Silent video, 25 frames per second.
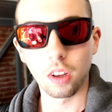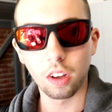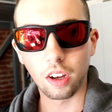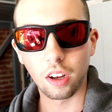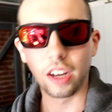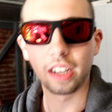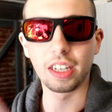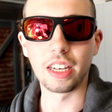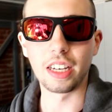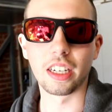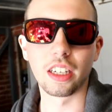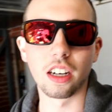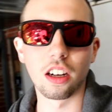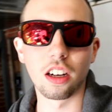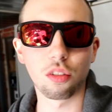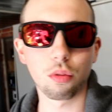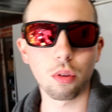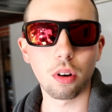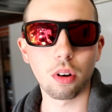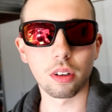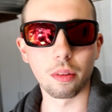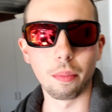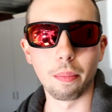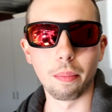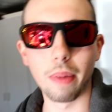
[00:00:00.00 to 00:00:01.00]
Okay guys,
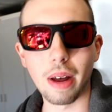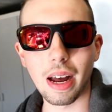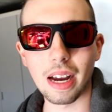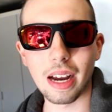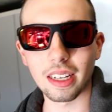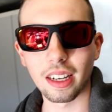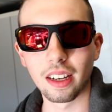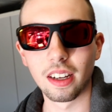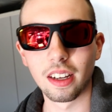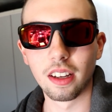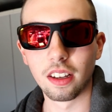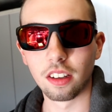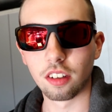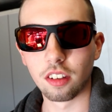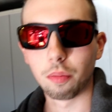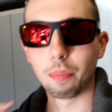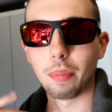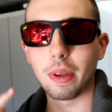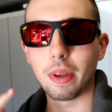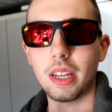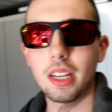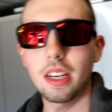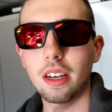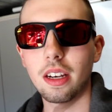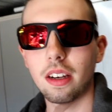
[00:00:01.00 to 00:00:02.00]
welcome back. It's
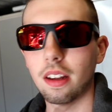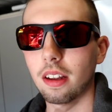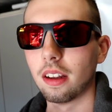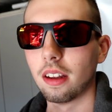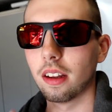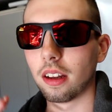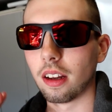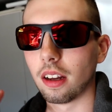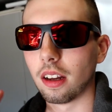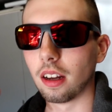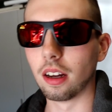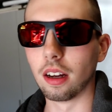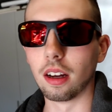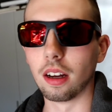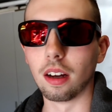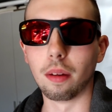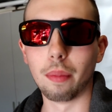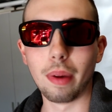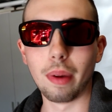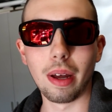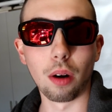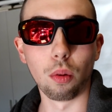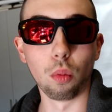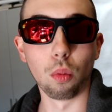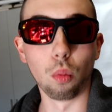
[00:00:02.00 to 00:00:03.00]
been
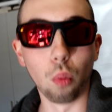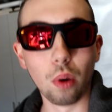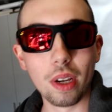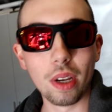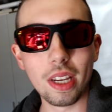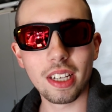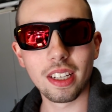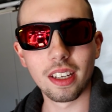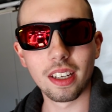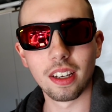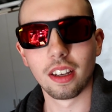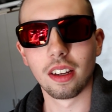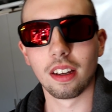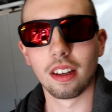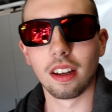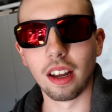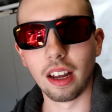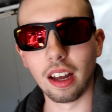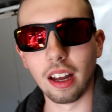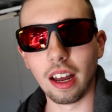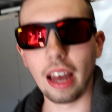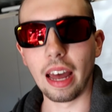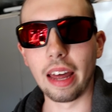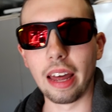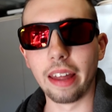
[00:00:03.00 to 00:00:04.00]
about a week
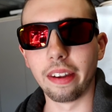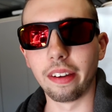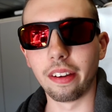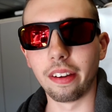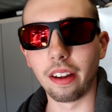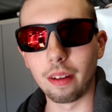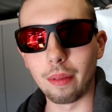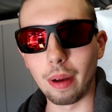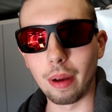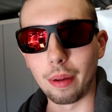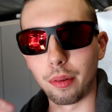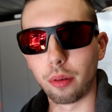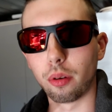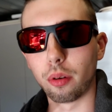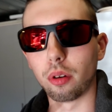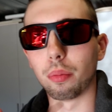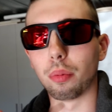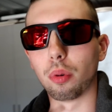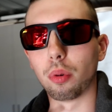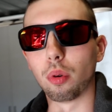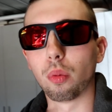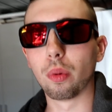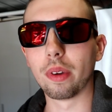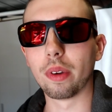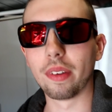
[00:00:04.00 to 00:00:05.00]
and I'm happy to
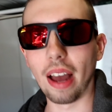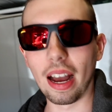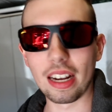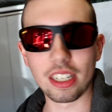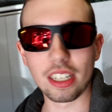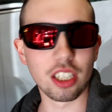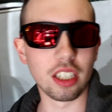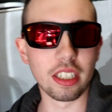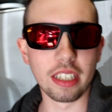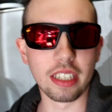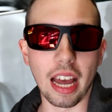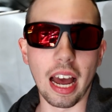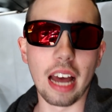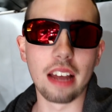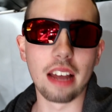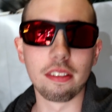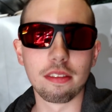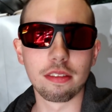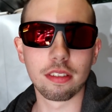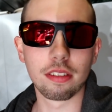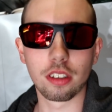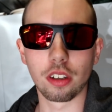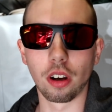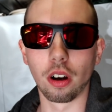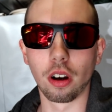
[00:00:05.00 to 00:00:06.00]
report we actually
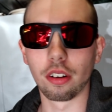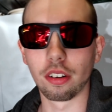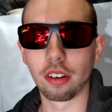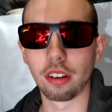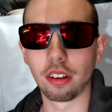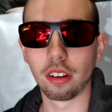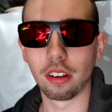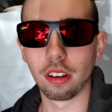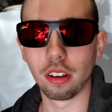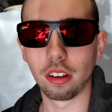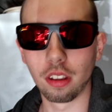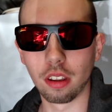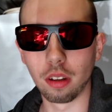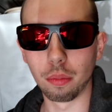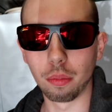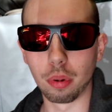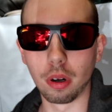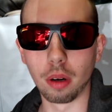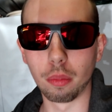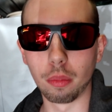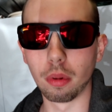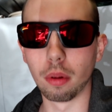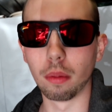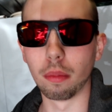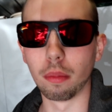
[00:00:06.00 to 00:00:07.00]
have got the
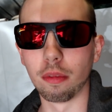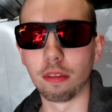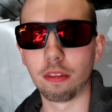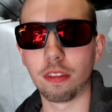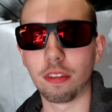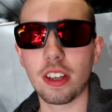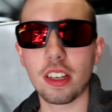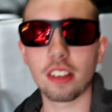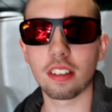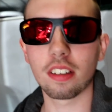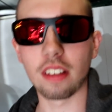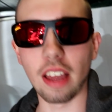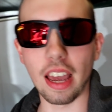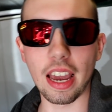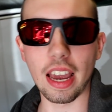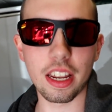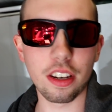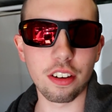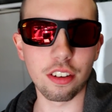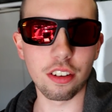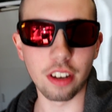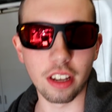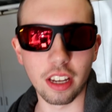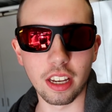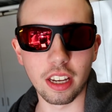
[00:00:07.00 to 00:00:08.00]
problem fixed. The
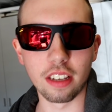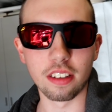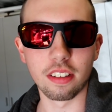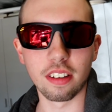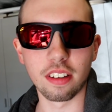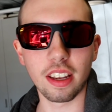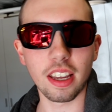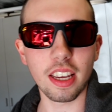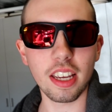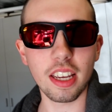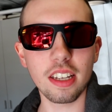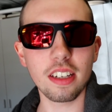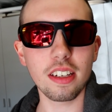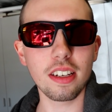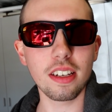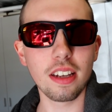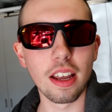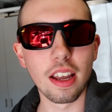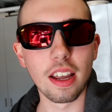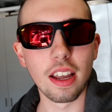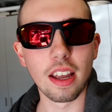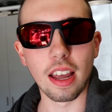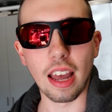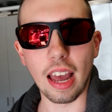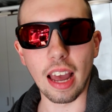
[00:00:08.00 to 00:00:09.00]
head unit is in
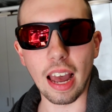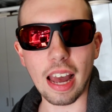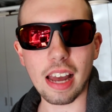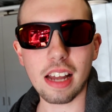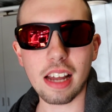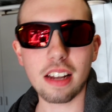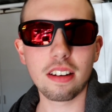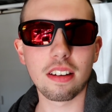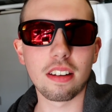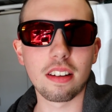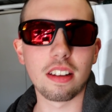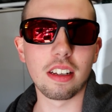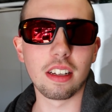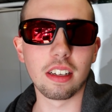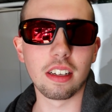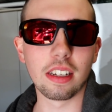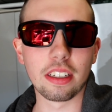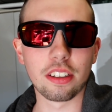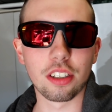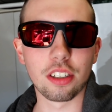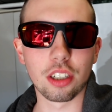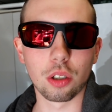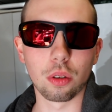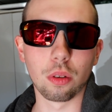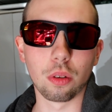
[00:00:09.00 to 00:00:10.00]
and the
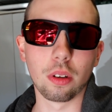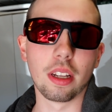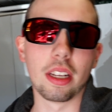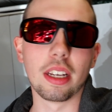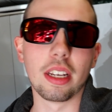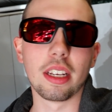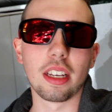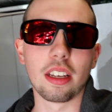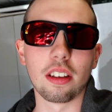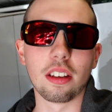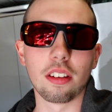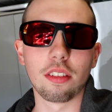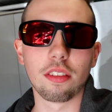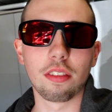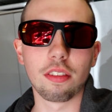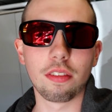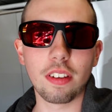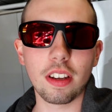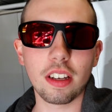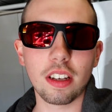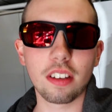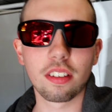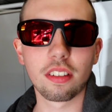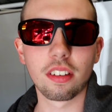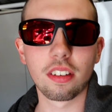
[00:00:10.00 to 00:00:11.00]
electrical leak is
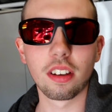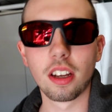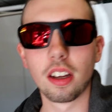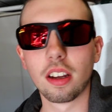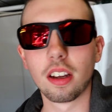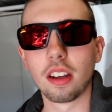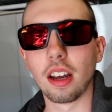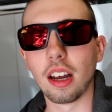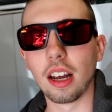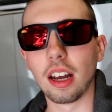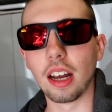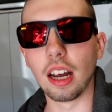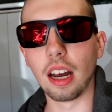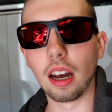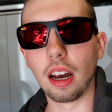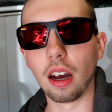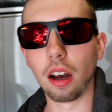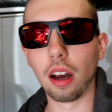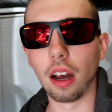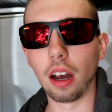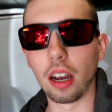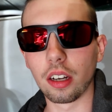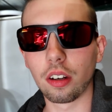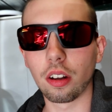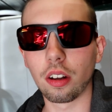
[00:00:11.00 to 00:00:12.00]
fixed.
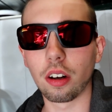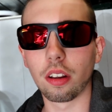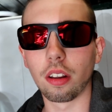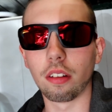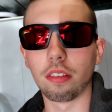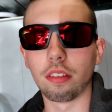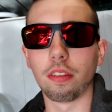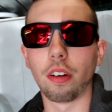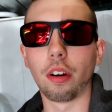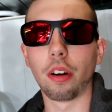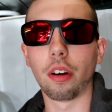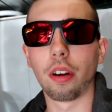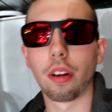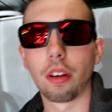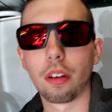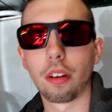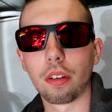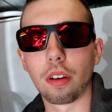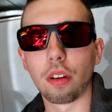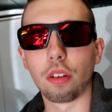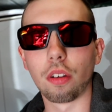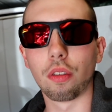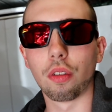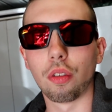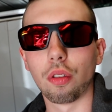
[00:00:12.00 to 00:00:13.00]
I got on the
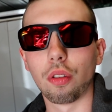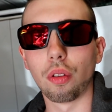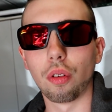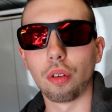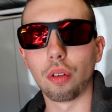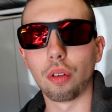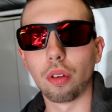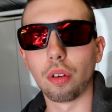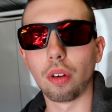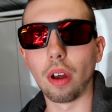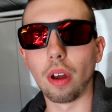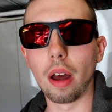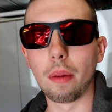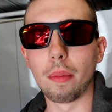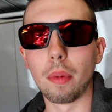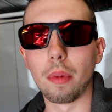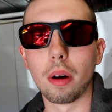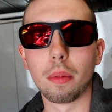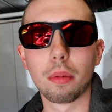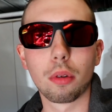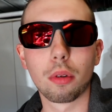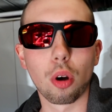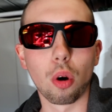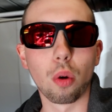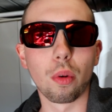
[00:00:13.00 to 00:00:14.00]
phone to a
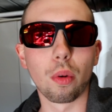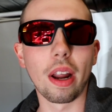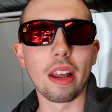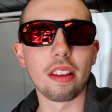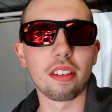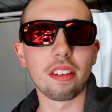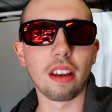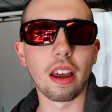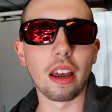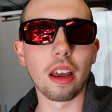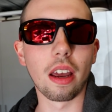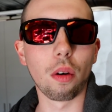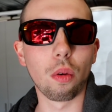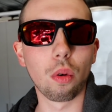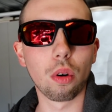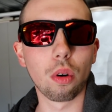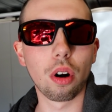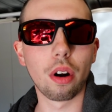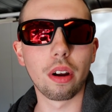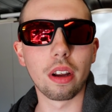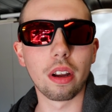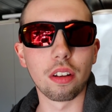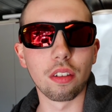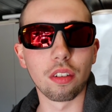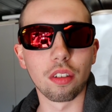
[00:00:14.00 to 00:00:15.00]
mob called SA
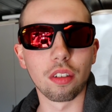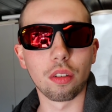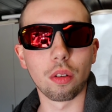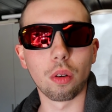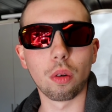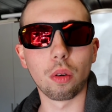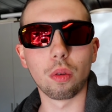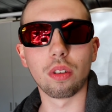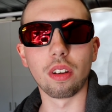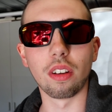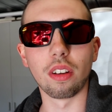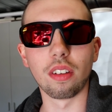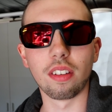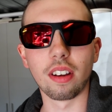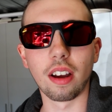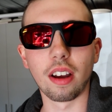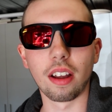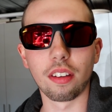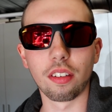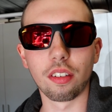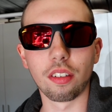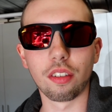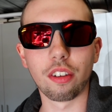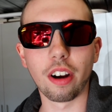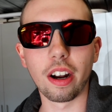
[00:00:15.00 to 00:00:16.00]
Auto Installs in
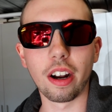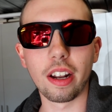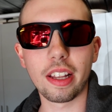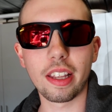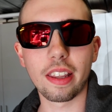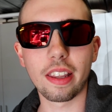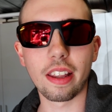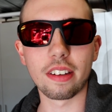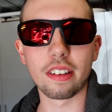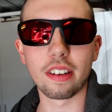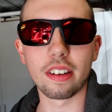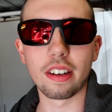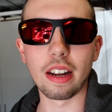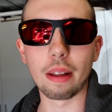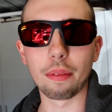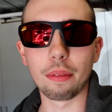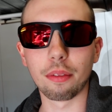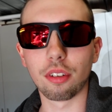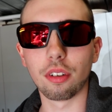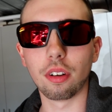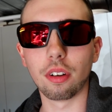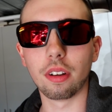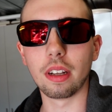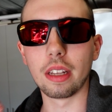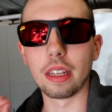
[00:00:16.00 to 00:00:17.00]
South Australia. They did an
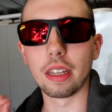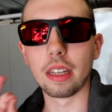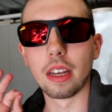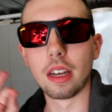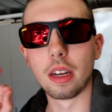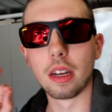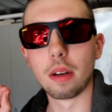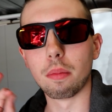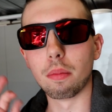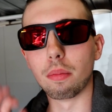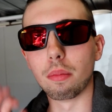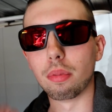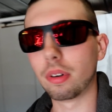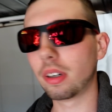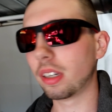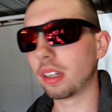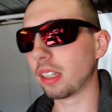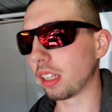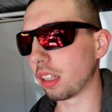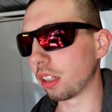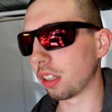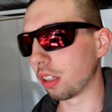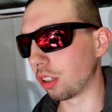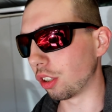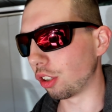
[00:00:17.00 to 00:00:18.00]
absolutely
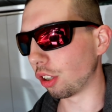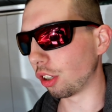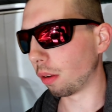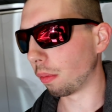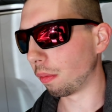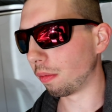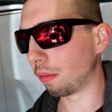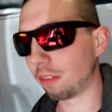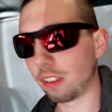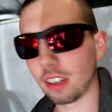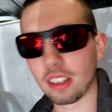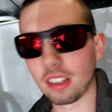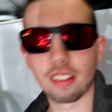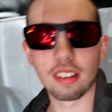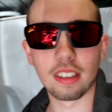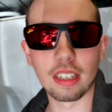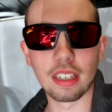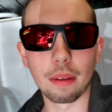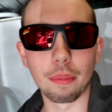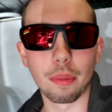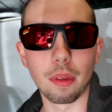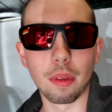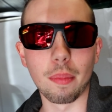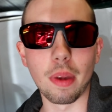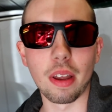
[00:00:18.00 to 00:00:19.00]
brilliant job fixing
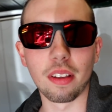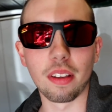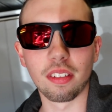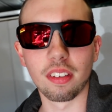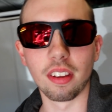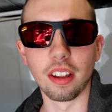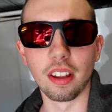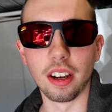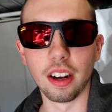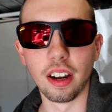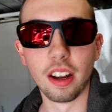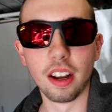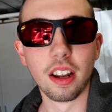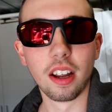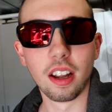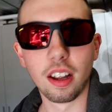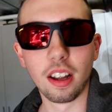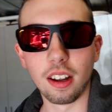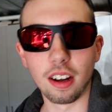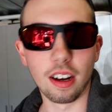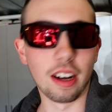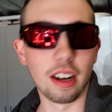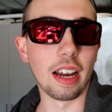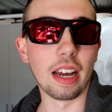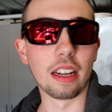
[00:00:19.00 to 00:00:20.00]
up the mess that
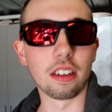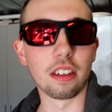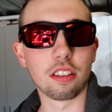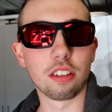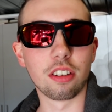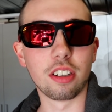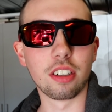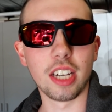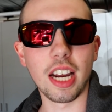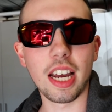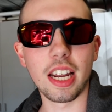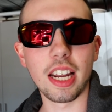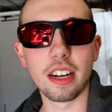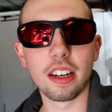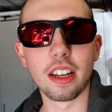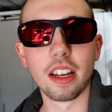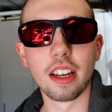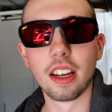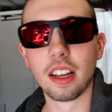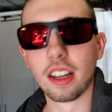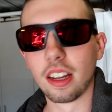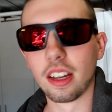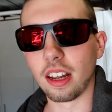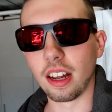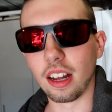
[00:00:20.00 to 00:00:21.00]
I had created,
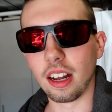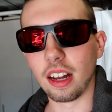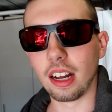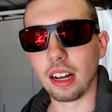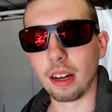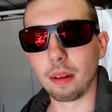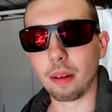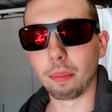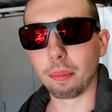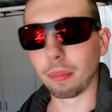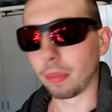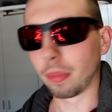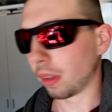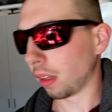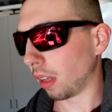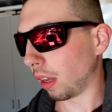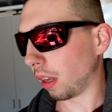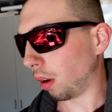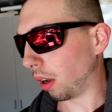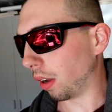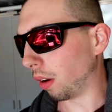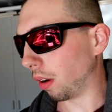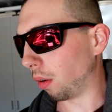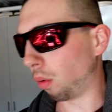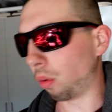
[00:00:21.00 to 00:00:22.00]
and
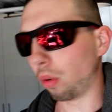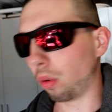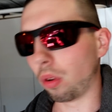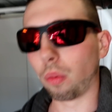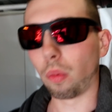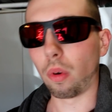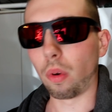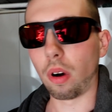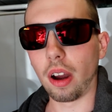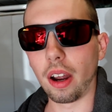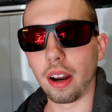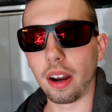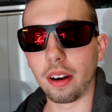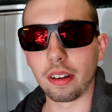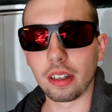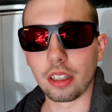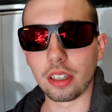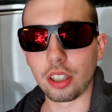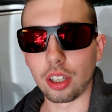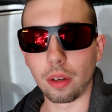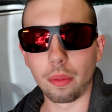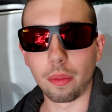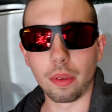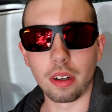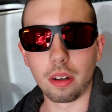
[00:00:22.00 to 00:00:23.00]
all the wiring
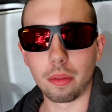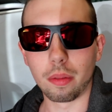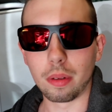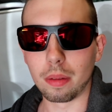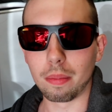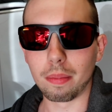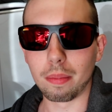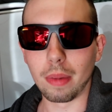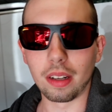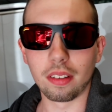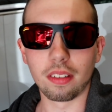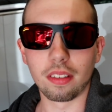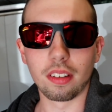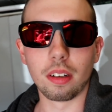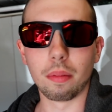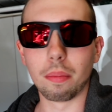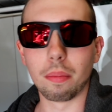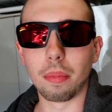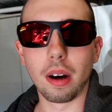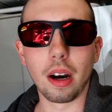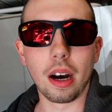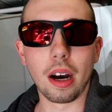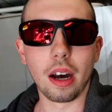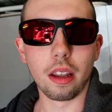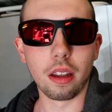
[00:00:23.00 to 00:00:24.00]
job that had been munted
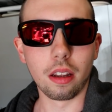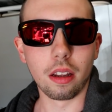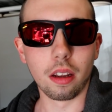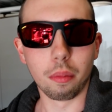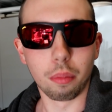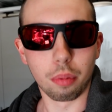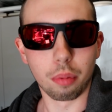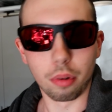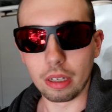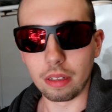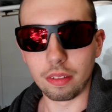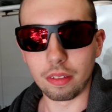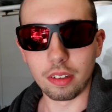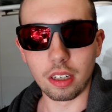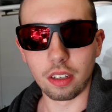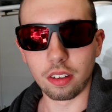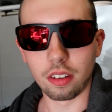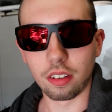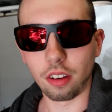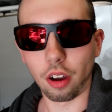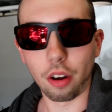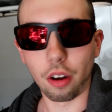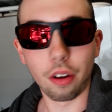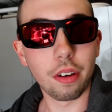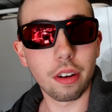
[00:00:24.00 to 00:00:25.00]
by the
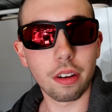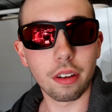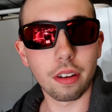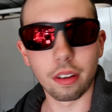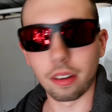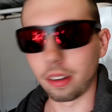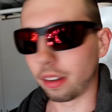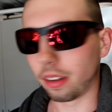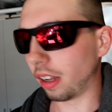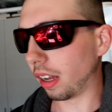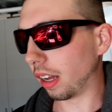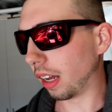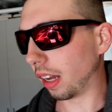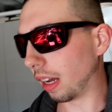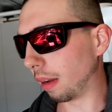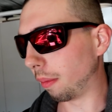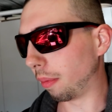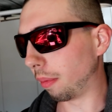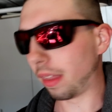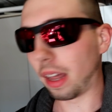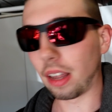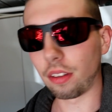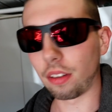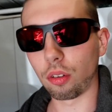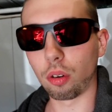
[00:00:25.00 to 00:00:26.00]
previous owner,
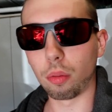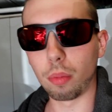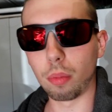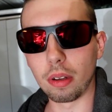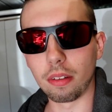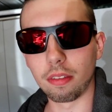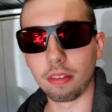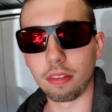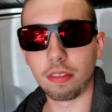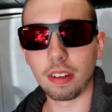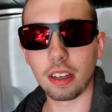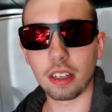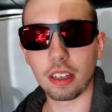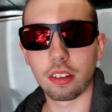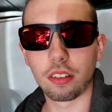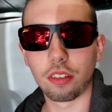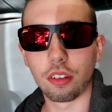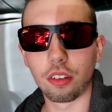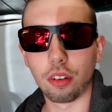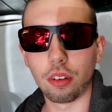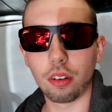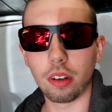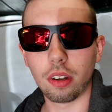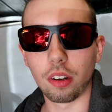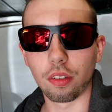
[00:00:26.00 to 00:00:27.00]
that's all been fixed
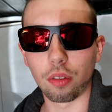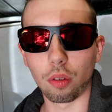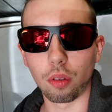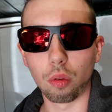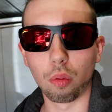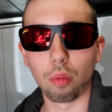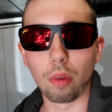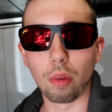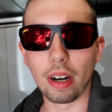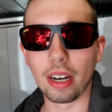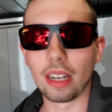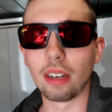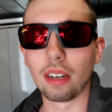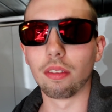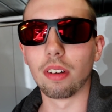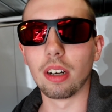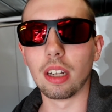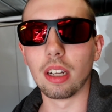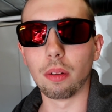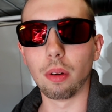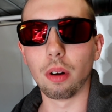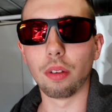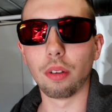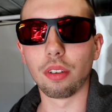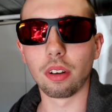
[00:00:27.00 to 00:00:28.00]
too, and it's all running
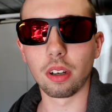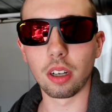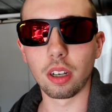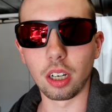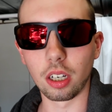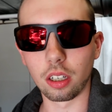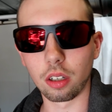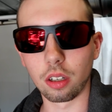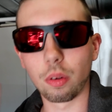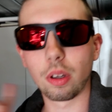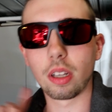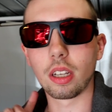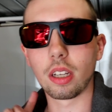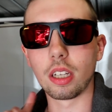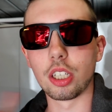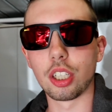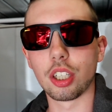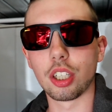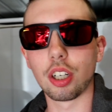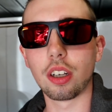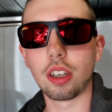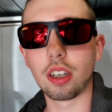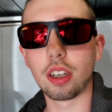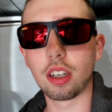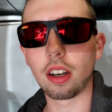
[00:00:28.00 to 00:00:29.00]
really well. So I'm going to quickly
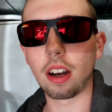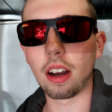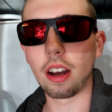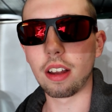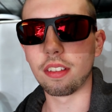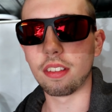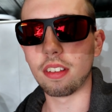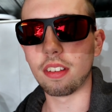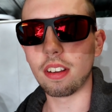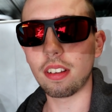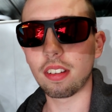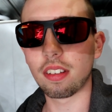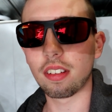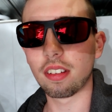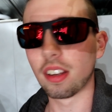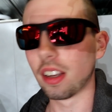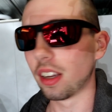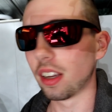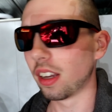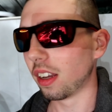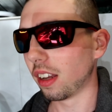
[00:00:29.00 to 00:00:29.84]
show you guys this.